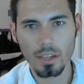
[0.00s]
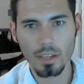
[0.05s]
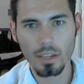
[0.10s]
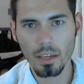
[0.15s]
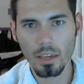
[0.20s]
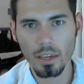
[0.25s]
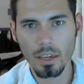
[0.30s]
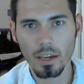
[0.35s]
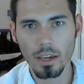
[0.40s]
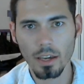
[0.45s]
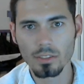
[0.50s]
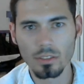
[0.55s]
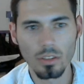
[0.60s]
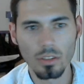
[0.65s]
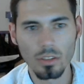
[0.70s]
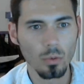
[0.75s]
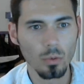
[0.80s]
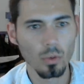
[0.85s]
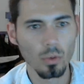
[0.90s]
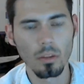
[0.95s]
cast, so that
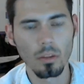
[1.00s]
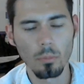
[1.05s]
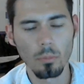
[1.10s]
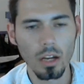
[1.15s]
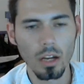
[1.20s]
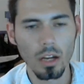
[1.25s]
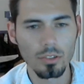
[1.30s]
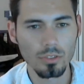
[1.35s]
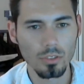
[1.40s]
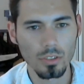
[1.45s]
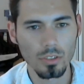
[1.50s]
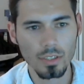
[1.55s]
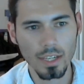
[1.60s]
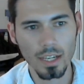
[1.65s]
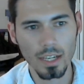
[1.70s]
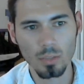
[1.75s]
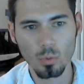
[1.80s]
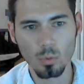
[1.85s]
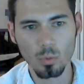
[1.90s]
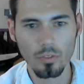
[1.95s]
when a monster attacked
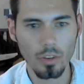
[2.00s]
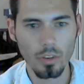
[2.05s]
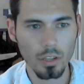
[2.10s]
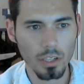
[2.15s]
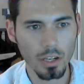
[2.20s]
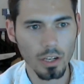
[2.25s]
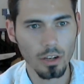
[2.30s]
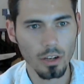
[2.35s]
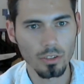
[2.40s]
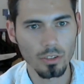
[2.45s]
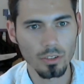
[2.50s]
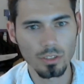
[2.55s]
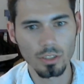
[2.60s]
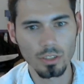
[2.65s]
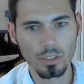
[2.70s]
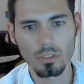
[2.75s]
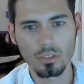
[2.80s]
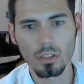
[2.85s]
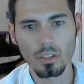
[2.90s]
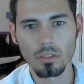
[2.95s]
one of our characters,
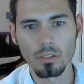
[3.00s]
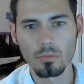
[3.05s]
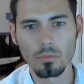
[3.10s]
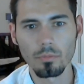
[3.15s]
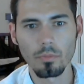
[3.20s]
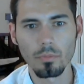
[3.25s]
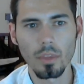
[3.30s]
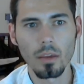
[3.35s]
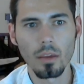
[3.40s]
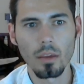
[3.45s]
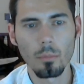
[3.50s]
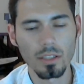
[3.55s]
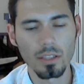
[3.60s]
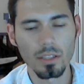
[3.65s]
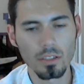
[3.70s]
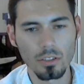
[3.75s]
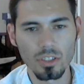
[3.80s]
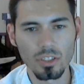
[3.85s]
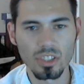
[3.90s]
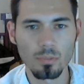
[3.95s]
it
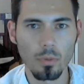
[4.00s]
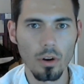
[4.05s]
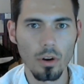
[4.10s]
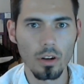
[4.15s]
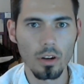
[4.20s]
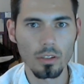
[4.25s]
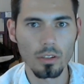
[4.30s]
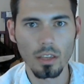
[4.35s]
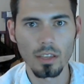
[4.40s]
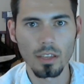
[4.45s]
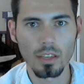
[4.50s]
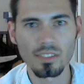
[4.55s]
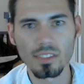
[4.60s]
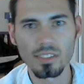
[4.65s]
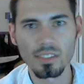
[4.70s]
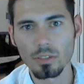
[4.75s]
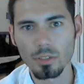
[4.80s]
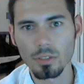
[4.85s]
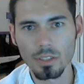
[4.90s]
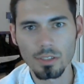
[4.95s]
basically sparked a
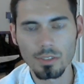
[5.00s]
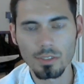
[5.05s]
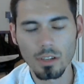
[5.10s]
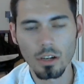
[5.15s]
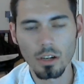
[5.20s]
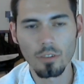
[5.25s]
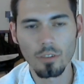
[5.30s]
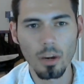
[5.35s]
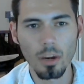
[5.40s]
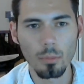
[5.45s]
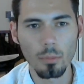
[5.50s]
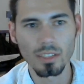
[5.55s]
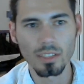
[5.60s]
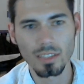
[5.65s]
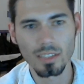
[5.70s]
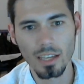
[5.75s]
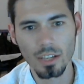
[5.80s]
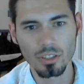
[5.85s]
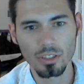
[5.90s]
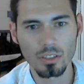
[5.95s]
series of Omni
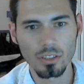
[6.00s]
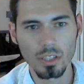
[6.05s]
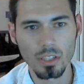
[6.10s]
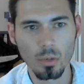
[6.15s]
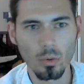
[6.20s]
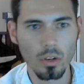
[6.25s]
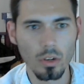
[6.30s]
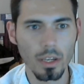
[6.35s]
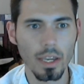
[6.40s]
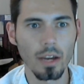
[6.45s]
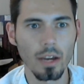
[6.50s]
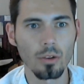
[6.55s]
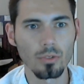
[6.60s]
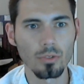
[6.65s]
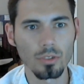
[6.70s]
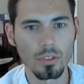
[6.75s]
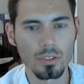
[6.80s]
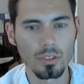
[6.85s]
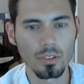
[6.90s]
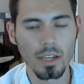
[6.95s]
Slashes that were
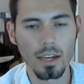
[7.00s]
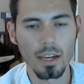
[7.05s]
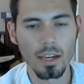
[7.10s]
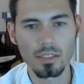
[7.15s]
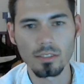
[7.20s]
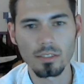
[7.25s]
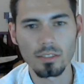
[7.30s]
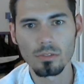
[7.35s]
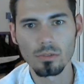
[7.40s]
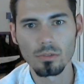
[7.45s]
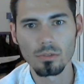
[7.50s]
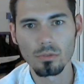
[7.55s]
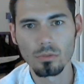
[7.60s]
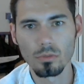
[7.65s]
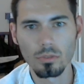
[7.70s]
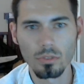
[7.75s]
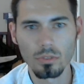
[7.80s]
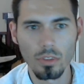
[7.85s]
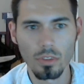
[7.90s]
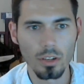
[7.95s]
counterattacks
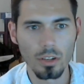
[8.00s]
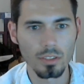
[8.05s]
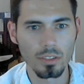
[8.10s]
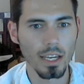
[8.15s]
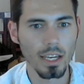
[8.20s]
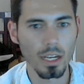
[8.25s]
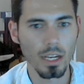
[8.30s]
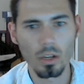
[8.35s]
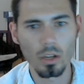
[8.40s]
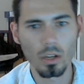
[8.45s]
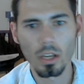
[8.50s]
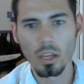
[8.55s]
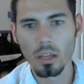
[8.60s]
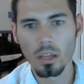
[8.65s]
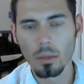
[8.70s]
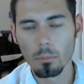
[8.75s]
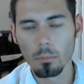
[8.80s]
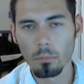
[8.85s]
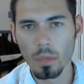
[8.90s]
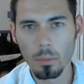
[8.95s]
to their attack.
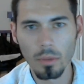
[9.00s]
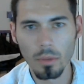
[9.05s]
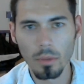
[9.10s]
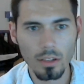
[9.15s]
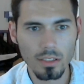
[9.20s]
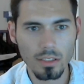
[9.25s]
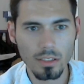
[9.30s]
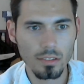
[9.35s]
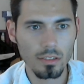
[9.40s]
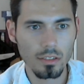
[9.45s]
Mimics,